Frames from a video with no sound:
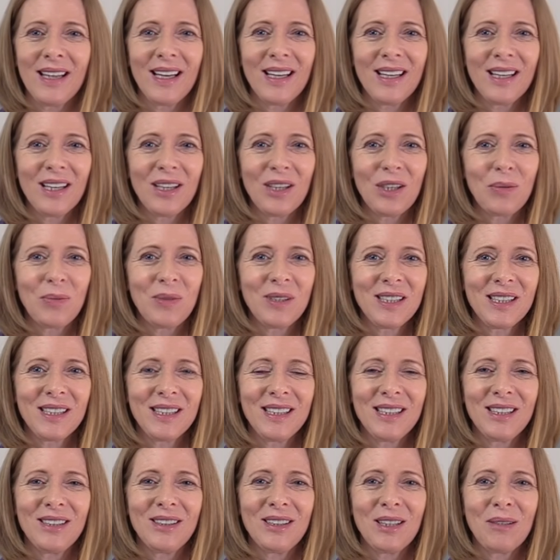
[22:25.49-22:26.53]
and I hope I see
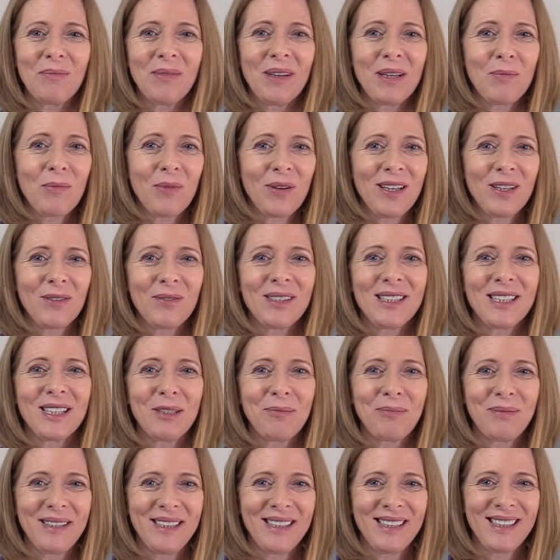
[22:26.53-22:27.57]
you in my bread
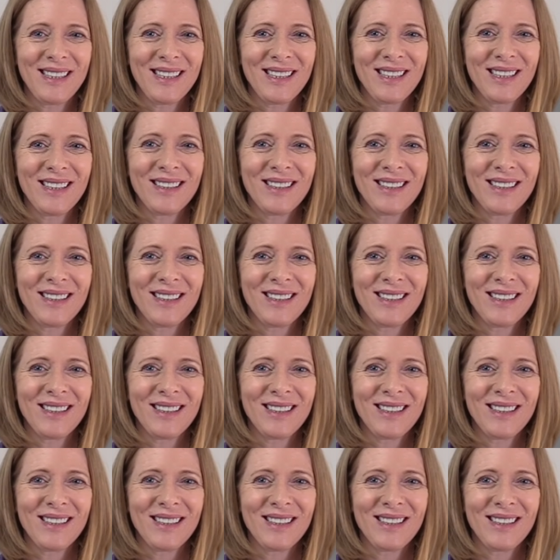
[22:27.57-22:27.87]
recipes.